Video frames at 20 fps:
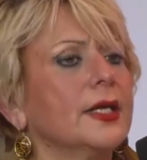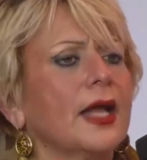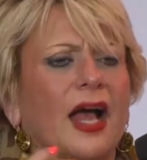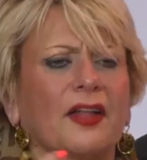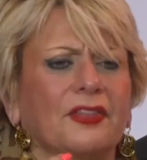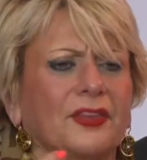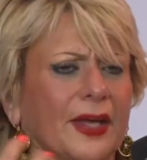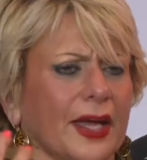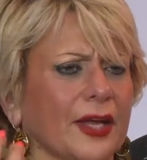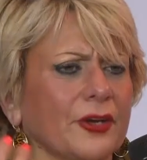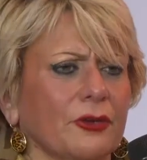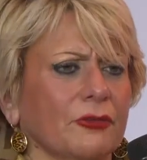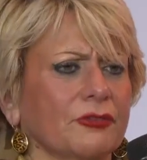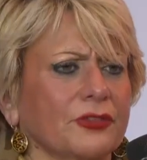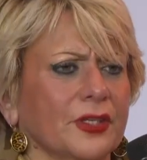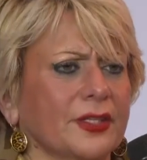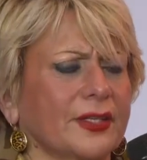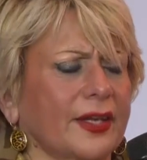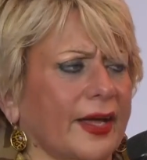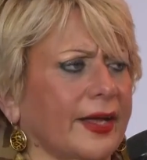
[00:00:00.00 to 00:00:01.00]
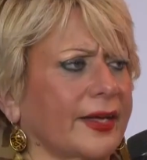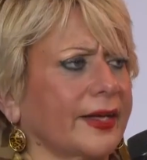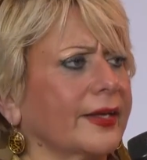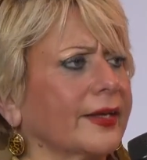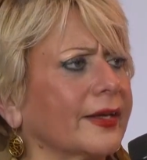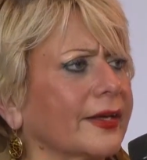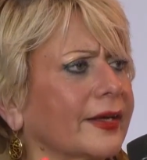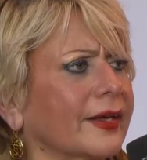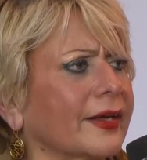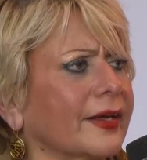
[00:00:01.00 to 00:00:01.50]
At the end of the day,
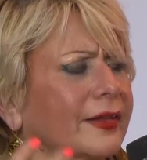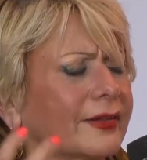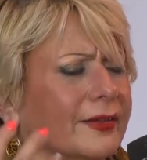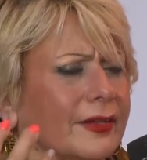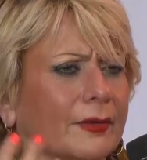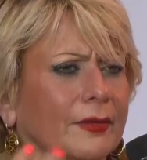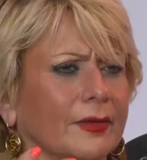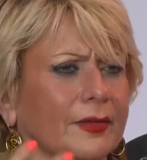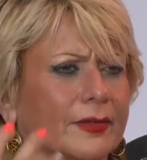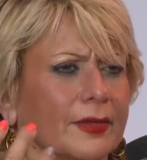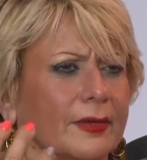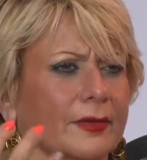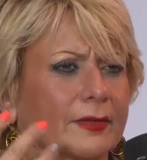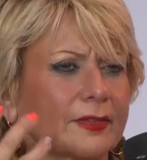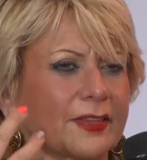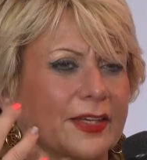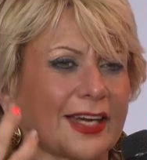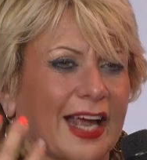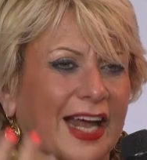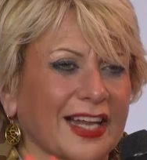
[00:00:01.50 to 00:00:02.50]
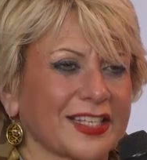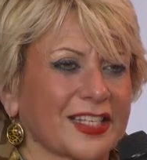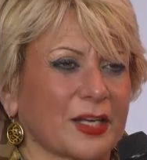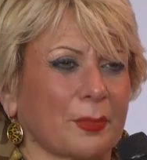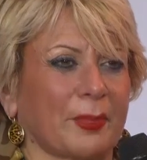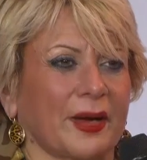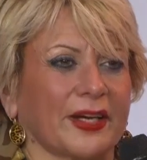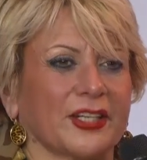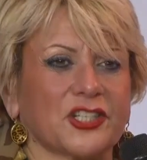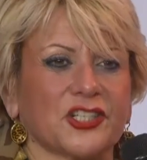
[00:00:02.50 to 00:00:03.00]
the cancer
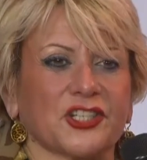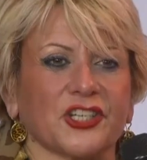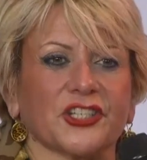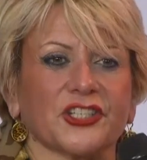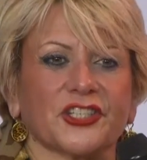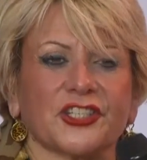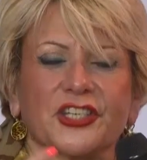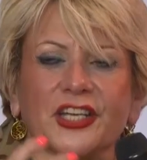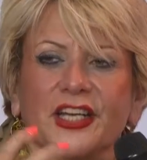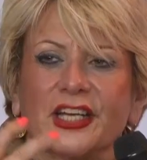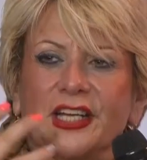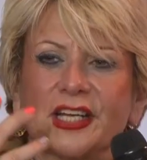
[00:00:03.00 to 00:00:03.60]
patient,